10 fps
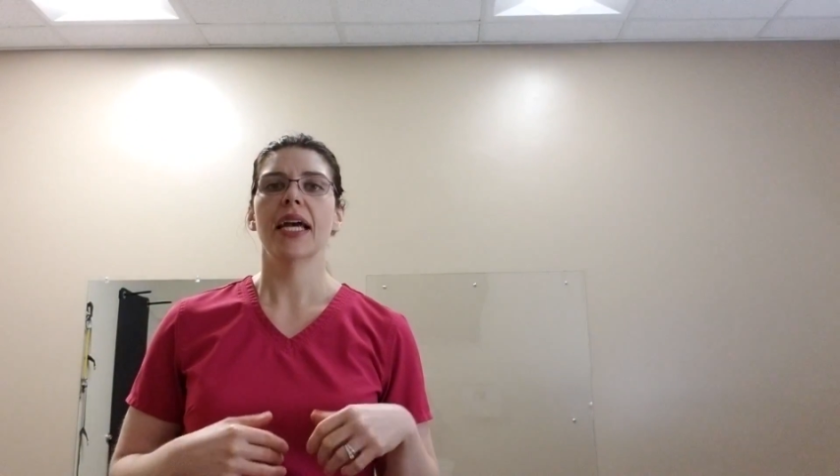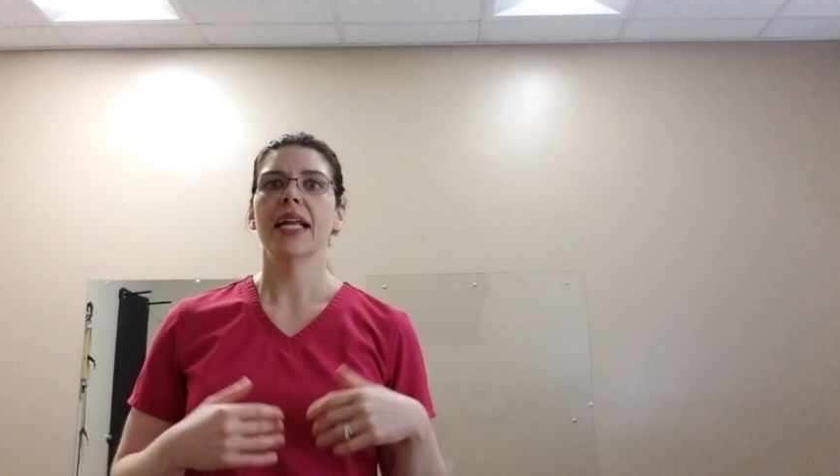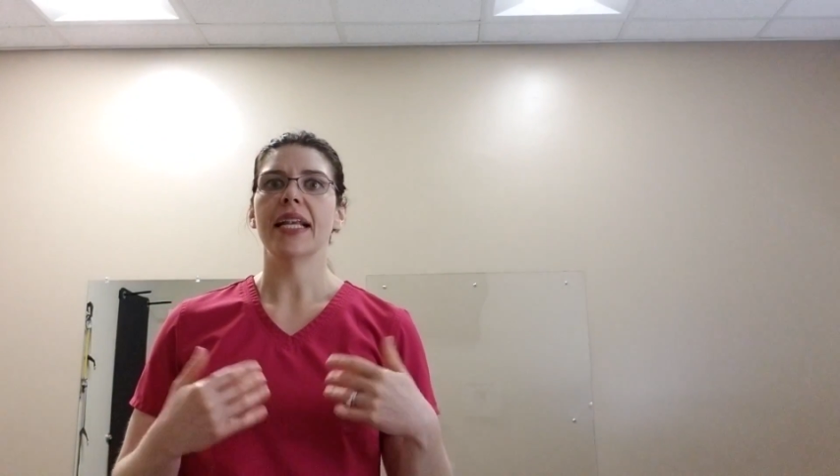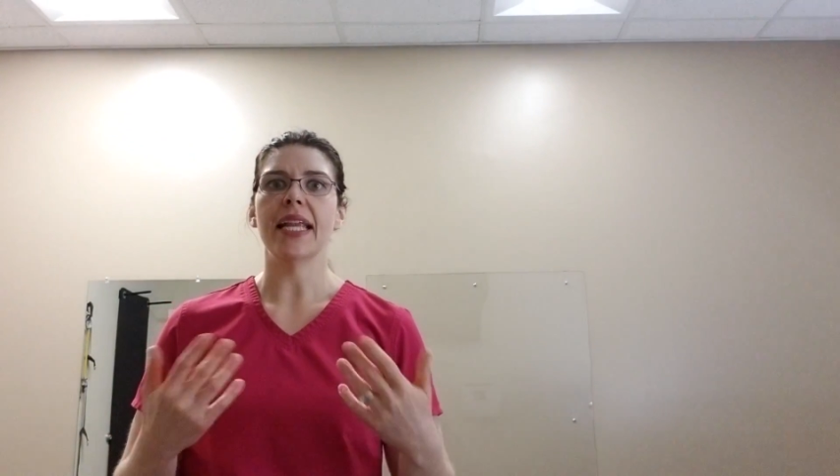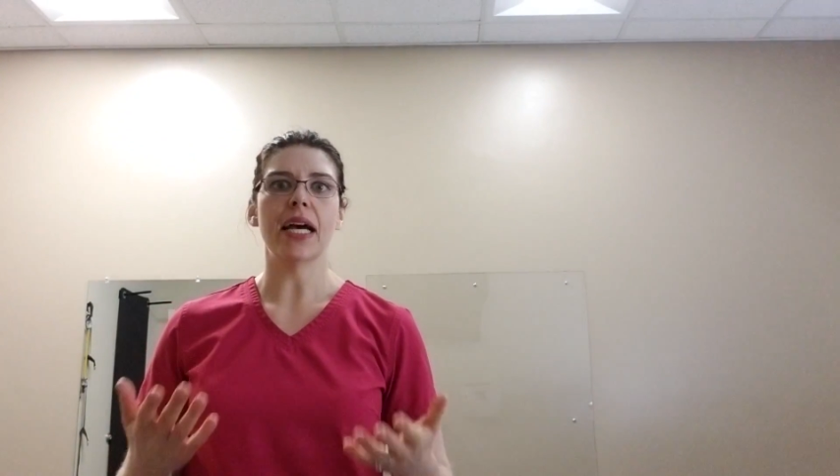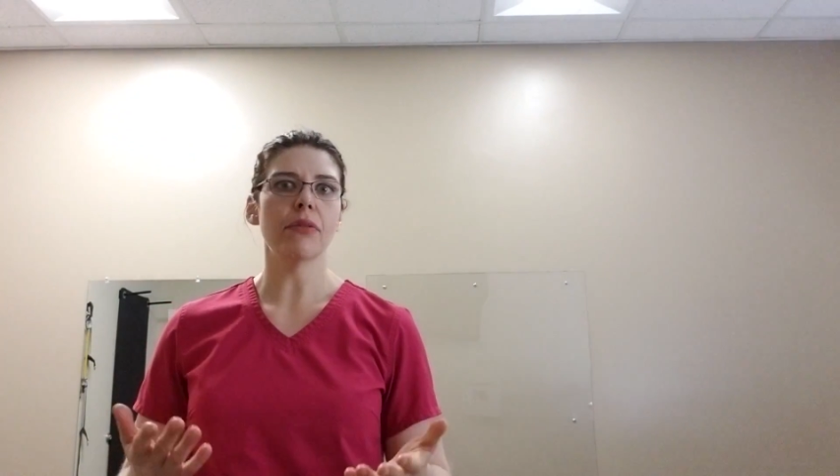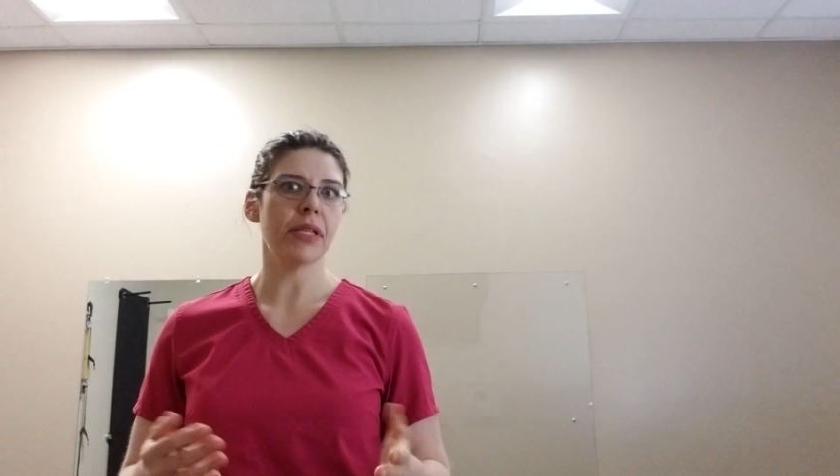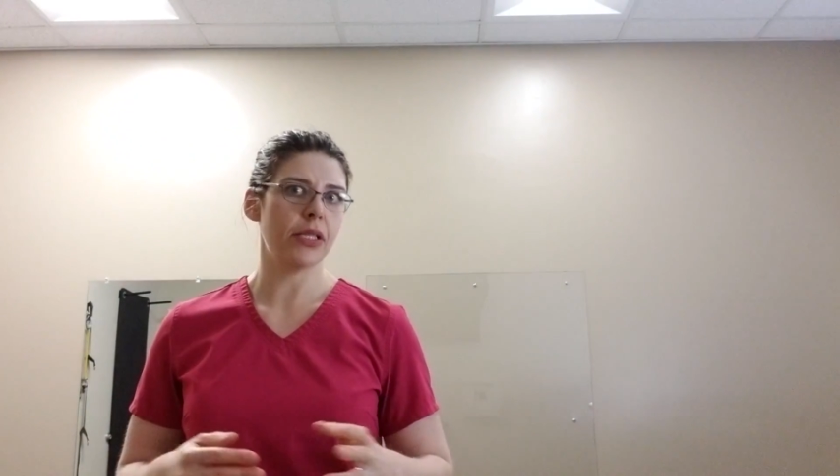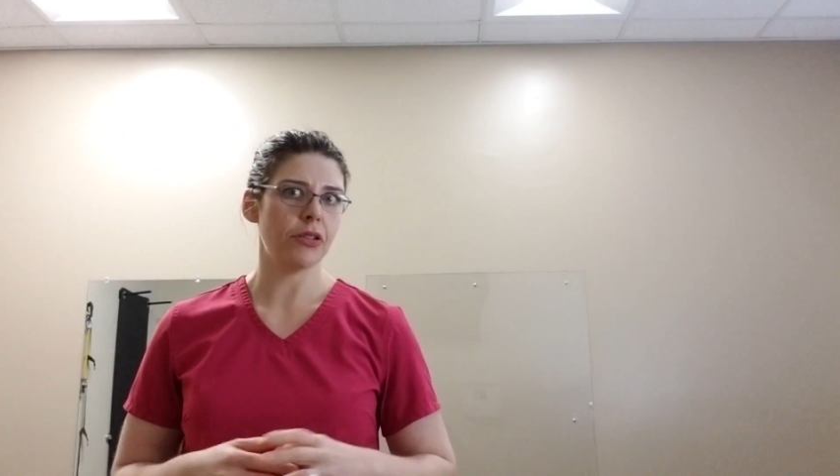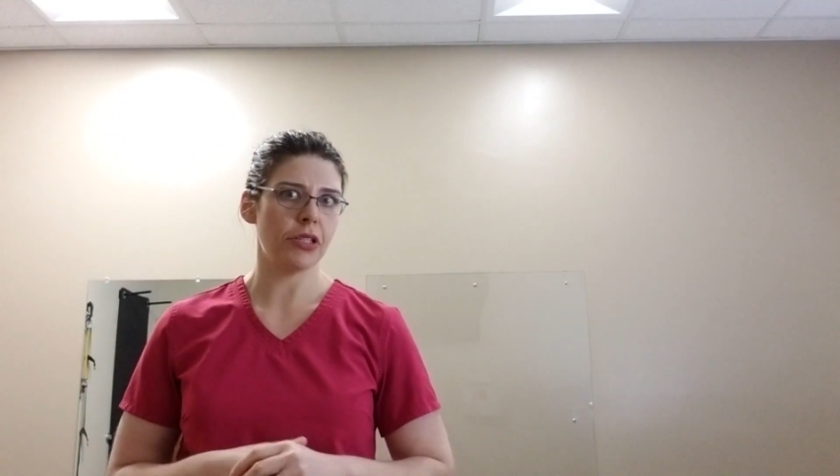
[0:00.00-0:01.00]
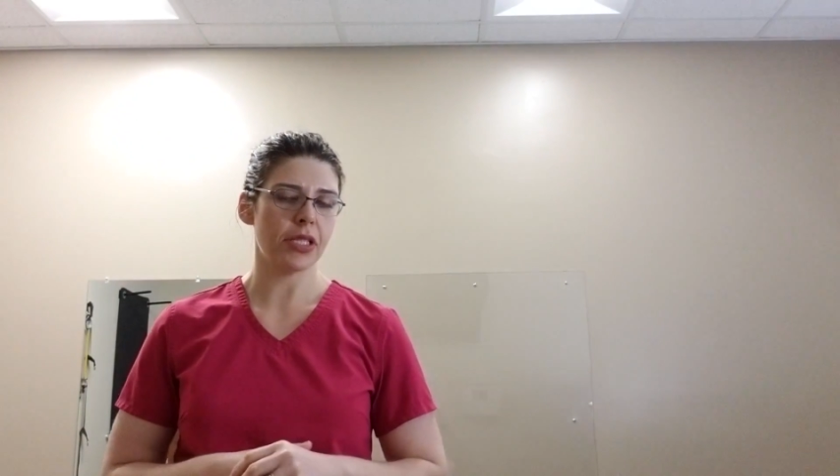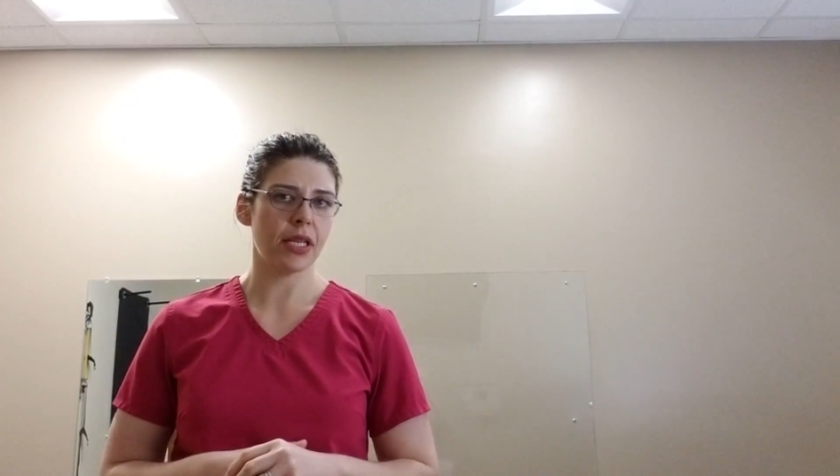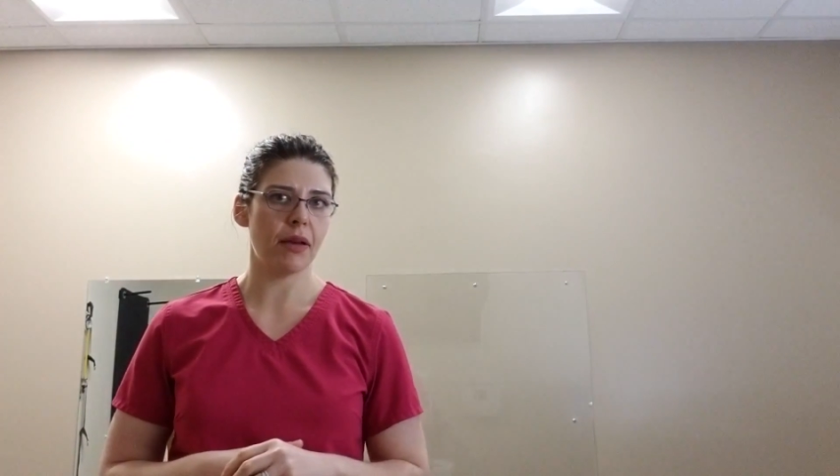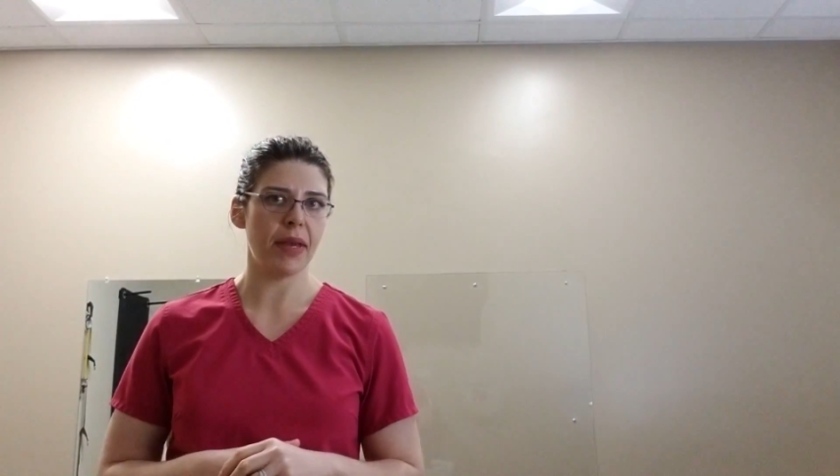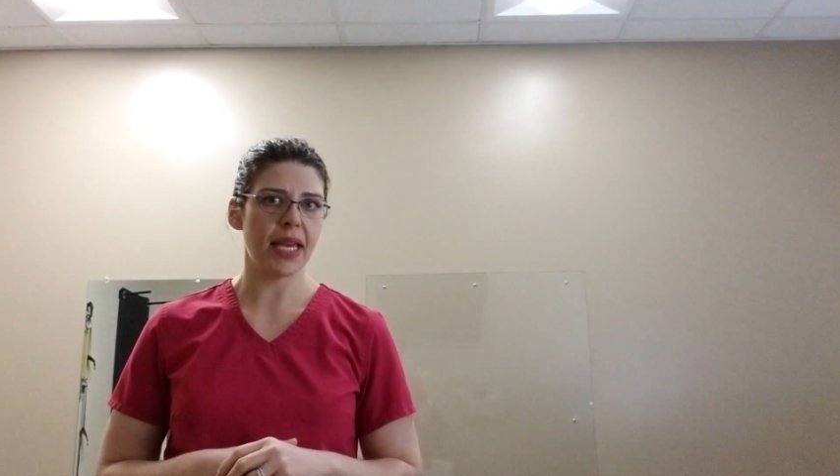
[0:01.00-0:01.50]
Now research is
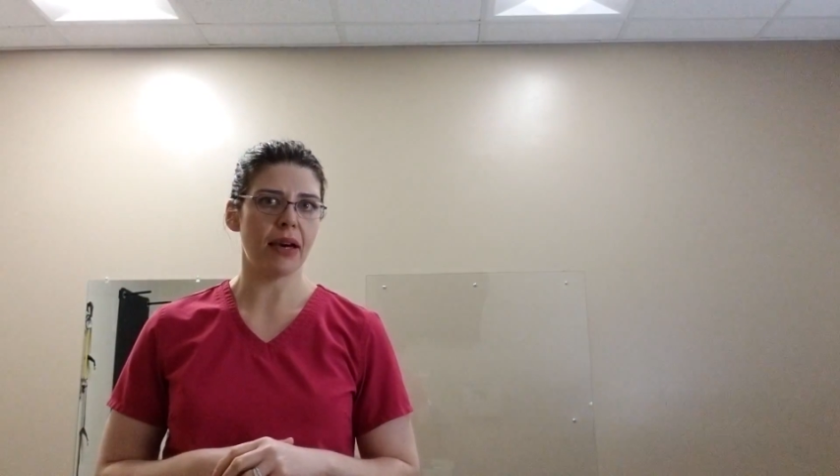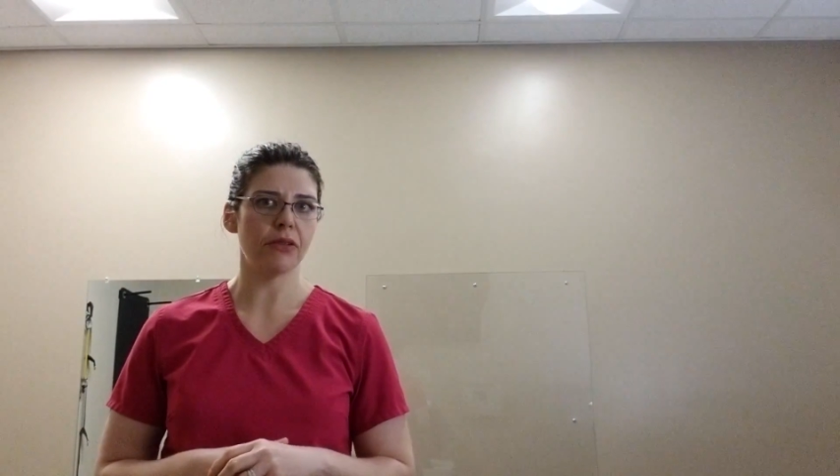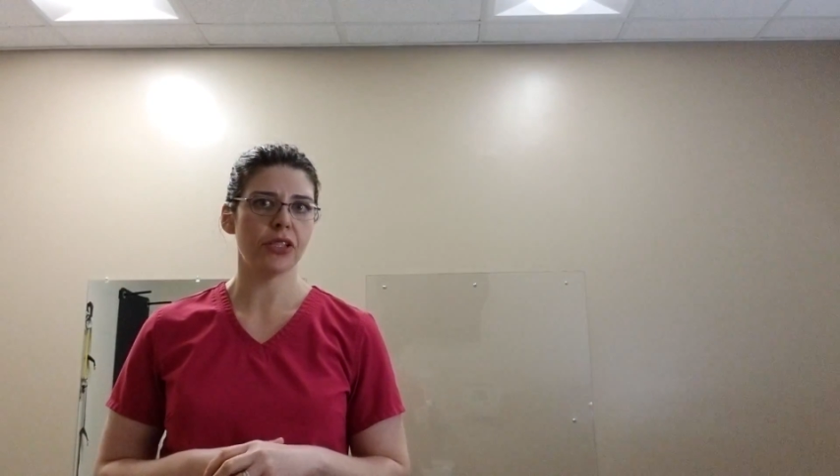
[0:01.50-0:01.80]
coming out